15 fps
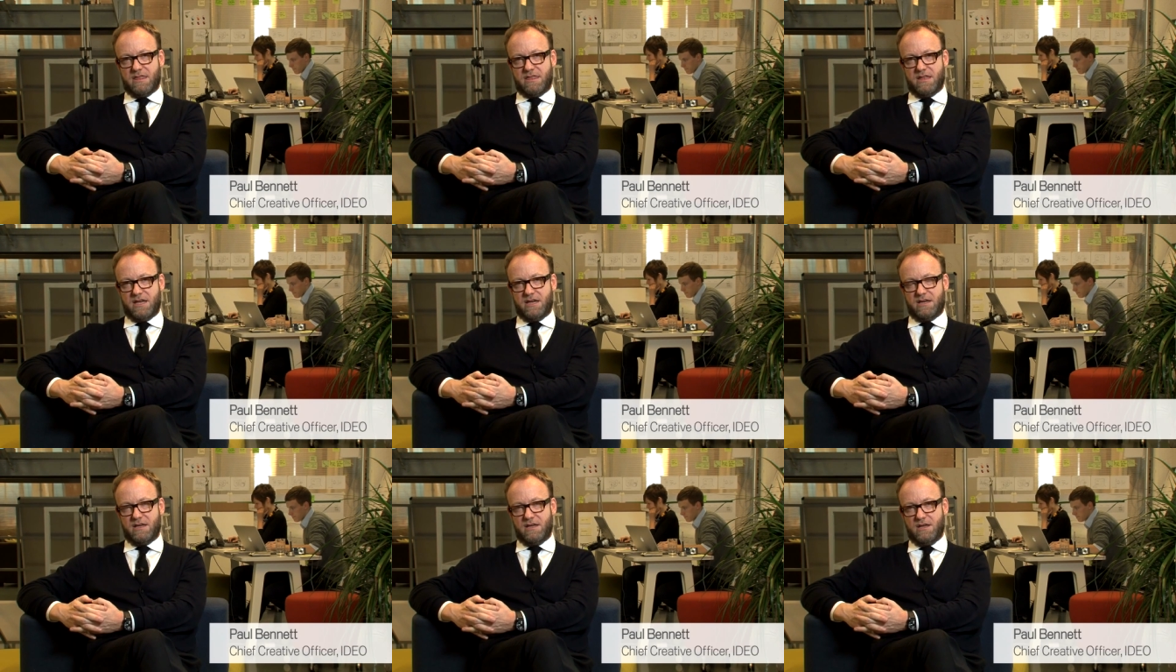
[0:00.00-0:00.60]
I
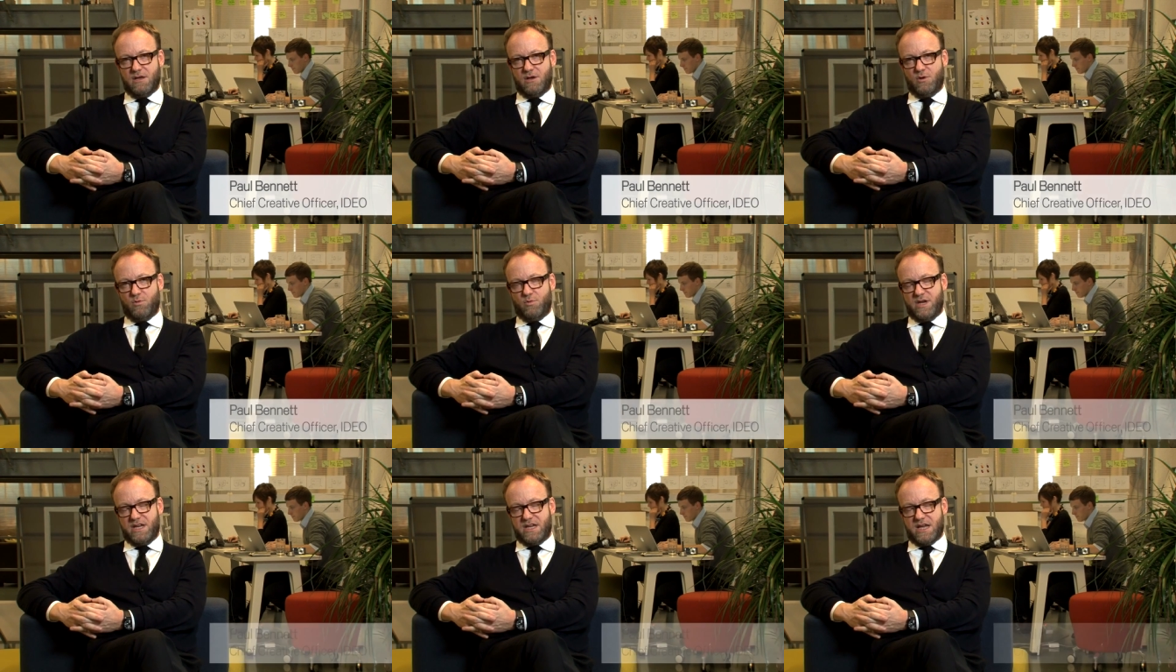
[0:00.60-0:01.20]
think
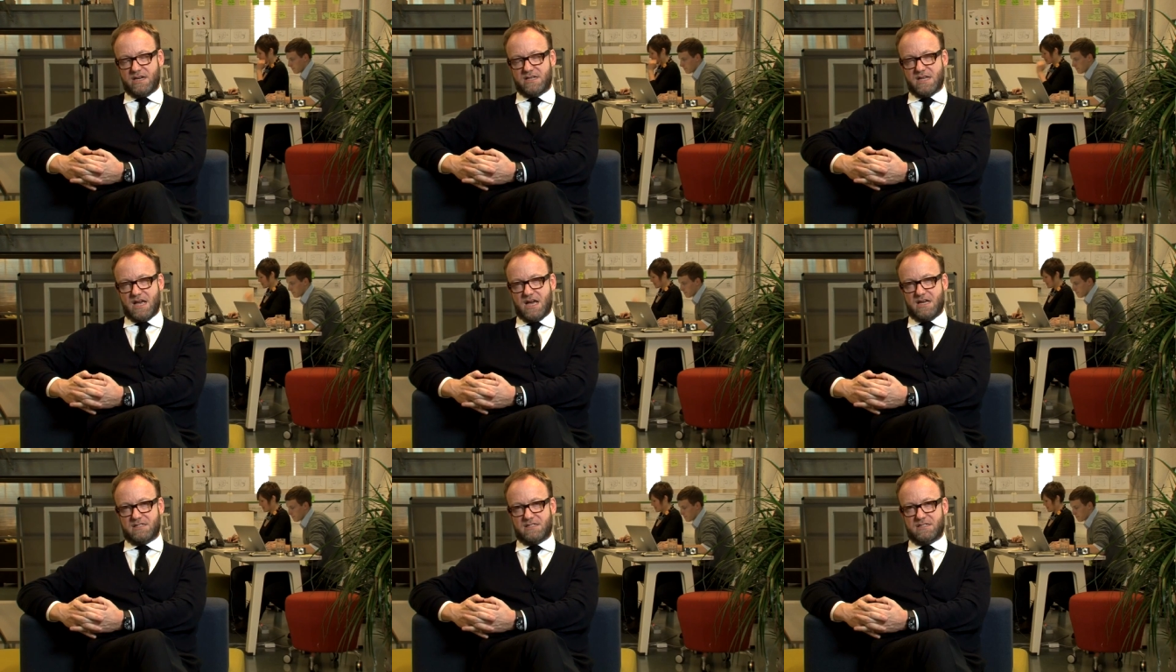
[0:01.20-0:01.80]
we get
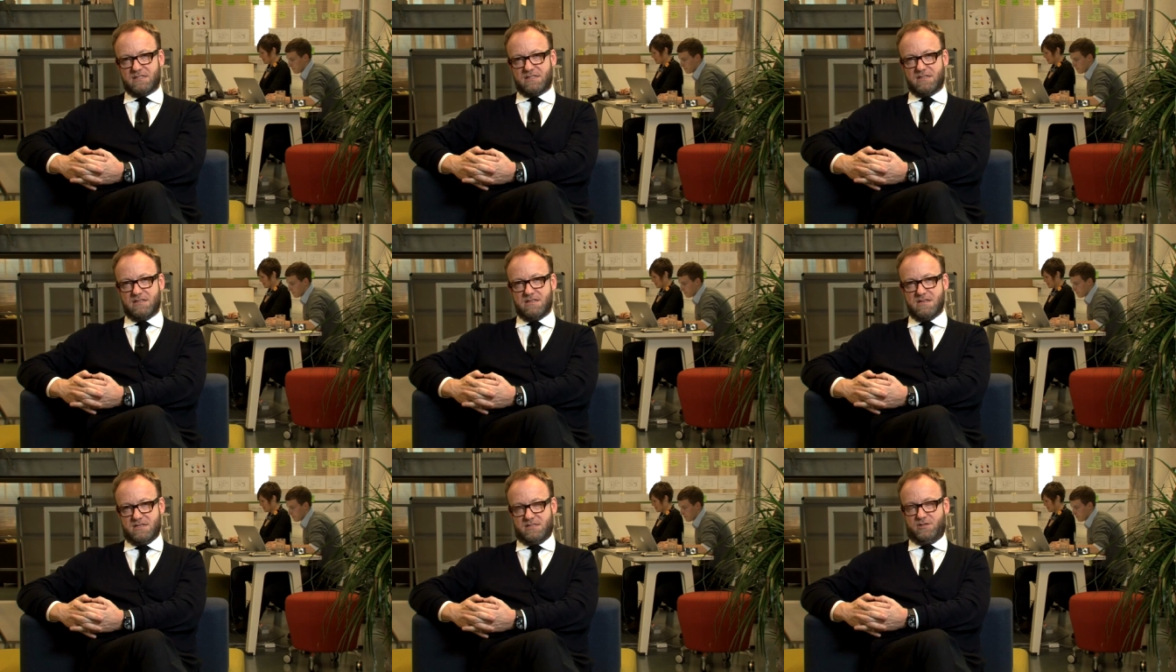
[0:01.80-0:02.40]
asked
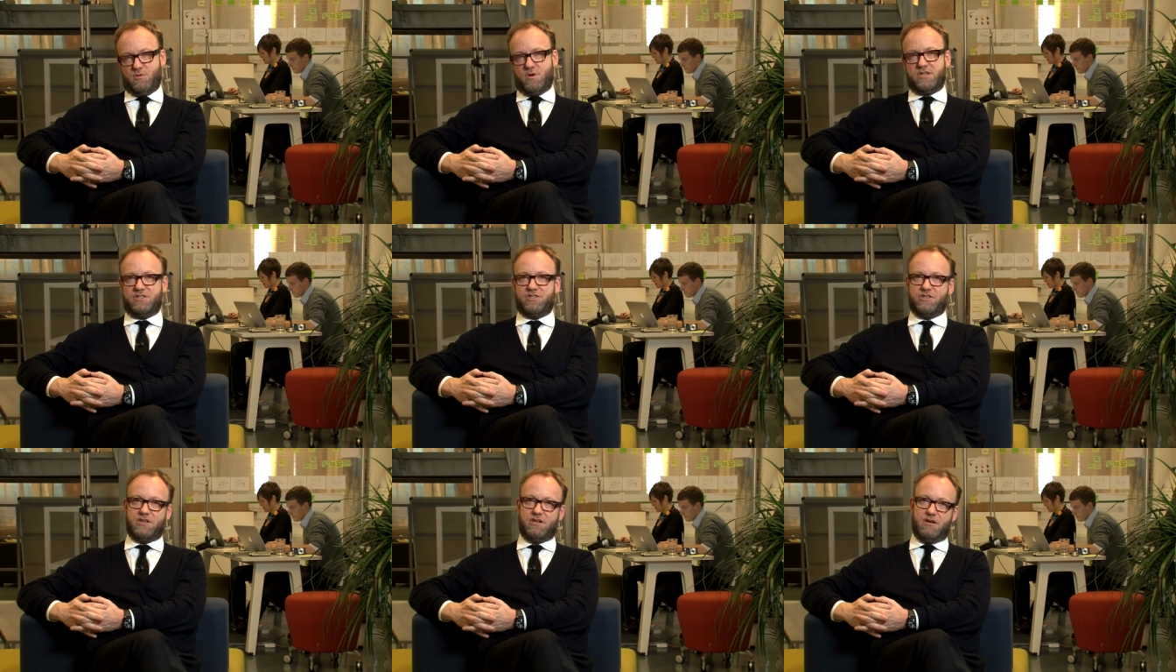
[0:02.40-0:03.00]
this
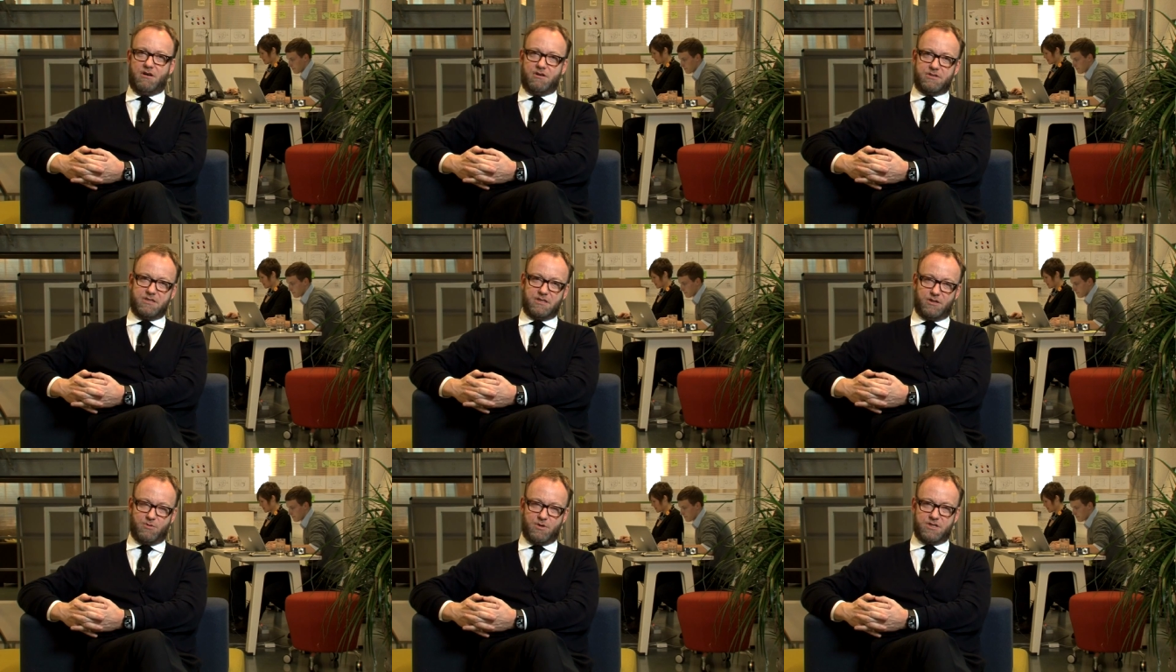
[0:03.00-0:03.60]
question a lot,
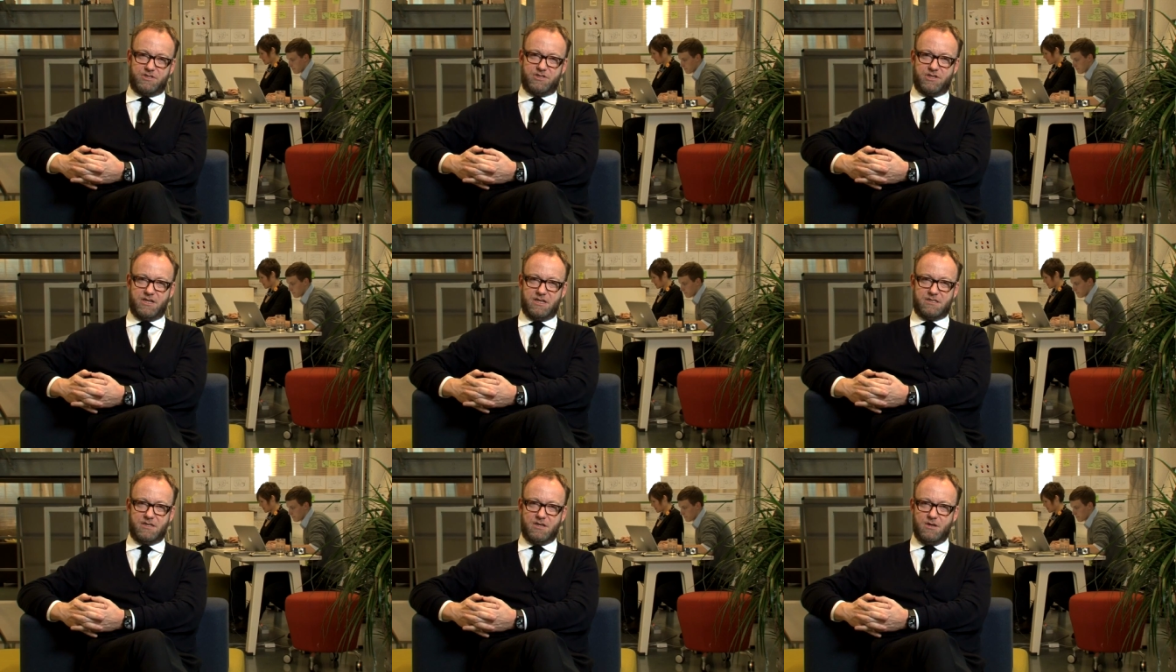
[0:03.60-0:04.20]
and the question
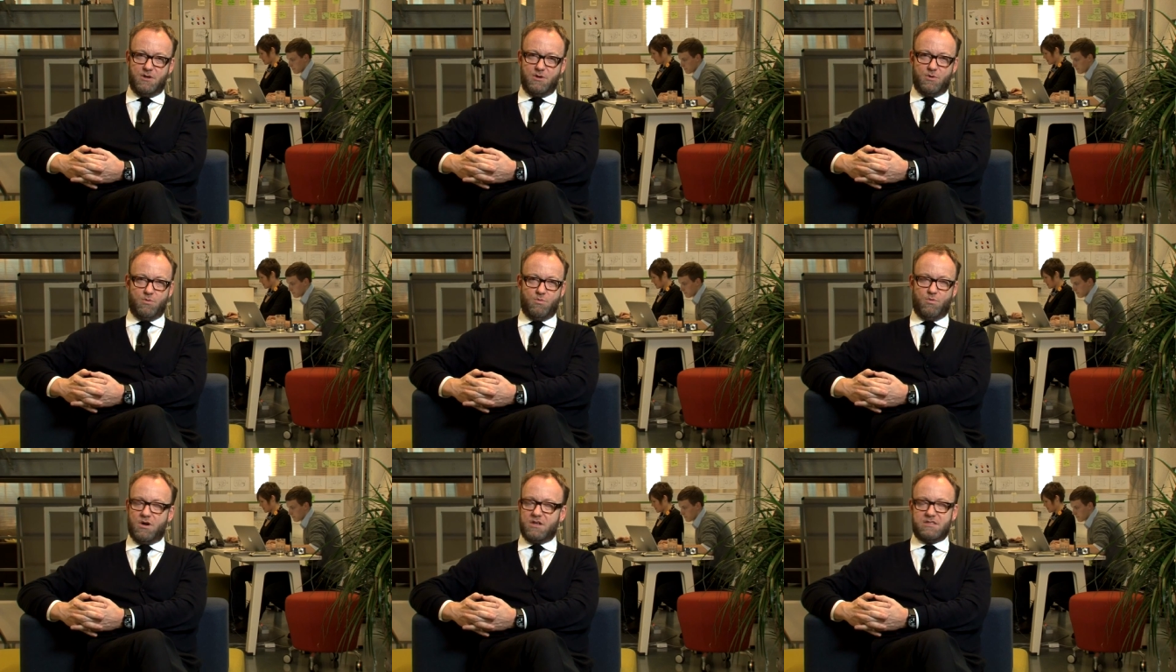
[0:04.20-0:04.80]
is,
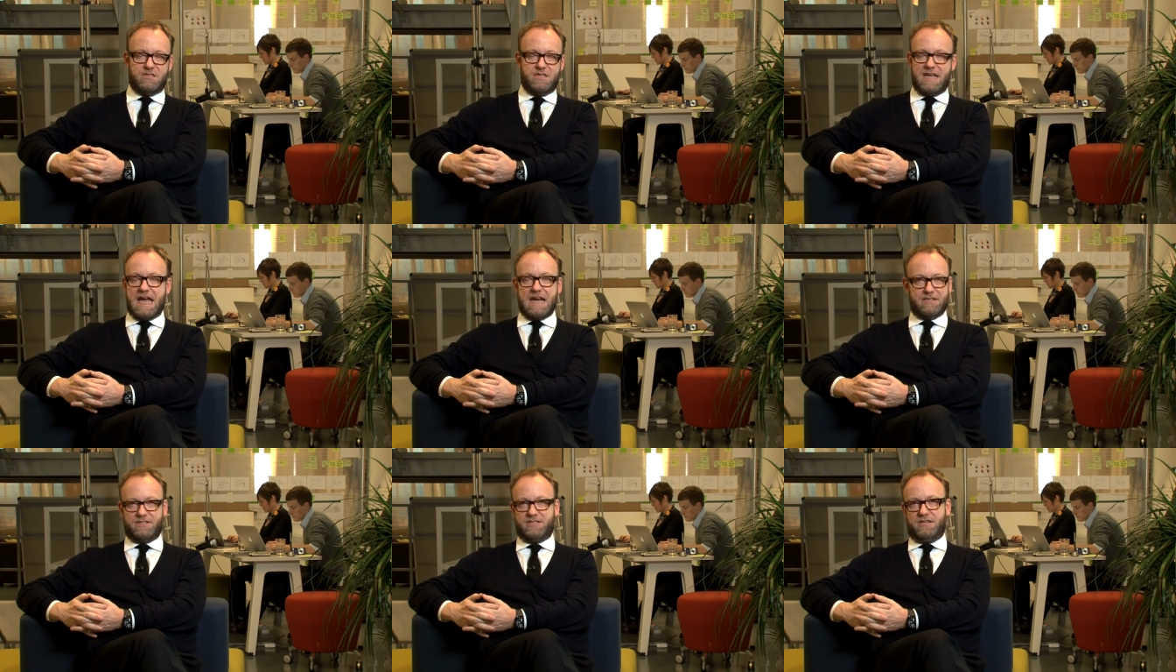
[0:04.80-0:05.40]
what's the
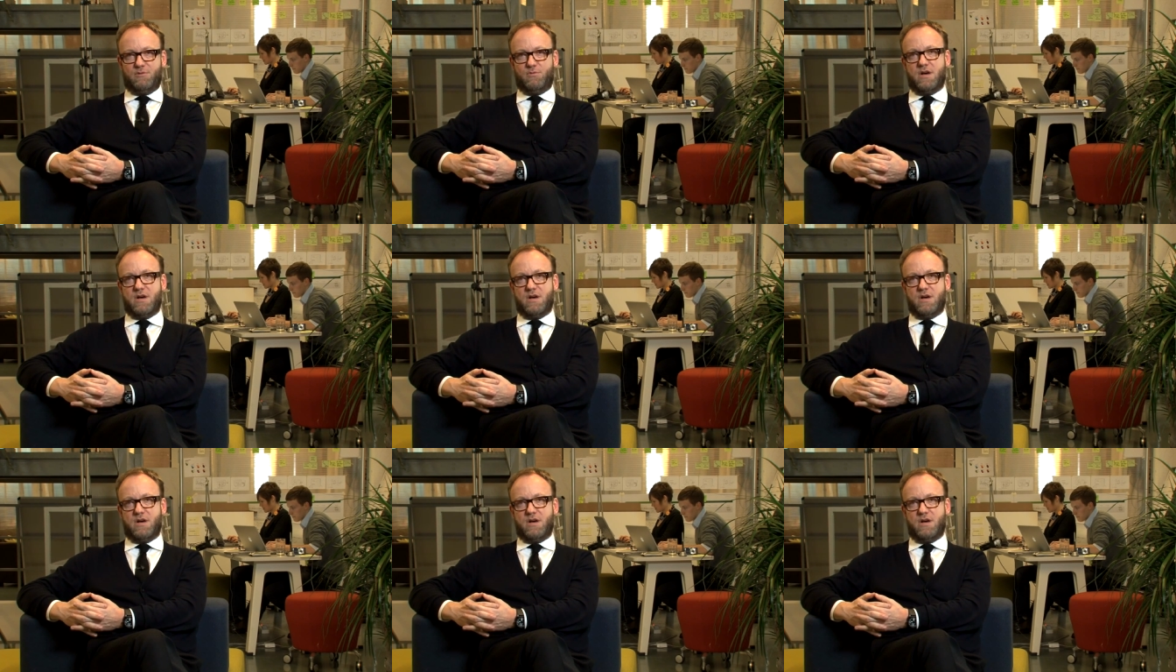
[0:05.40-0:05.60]
answer?